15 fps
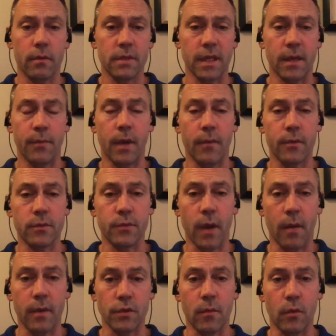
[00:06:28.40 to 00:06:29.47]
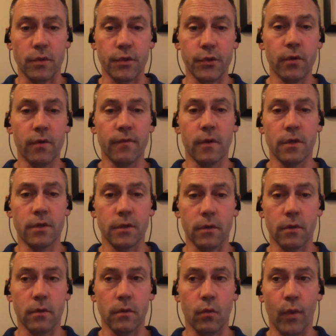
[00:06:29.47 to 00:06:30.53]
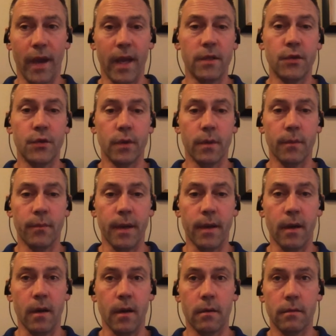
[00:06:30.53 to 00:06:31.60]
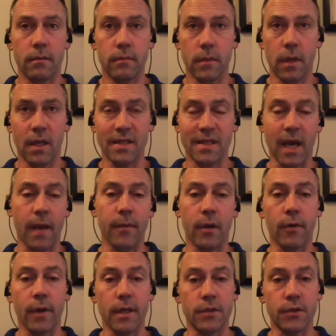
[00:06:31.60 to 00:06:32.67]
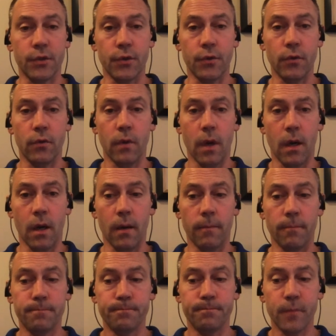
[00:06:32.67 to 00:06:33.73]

sandpaper is probably the most universal way to compare a diamond grit to um,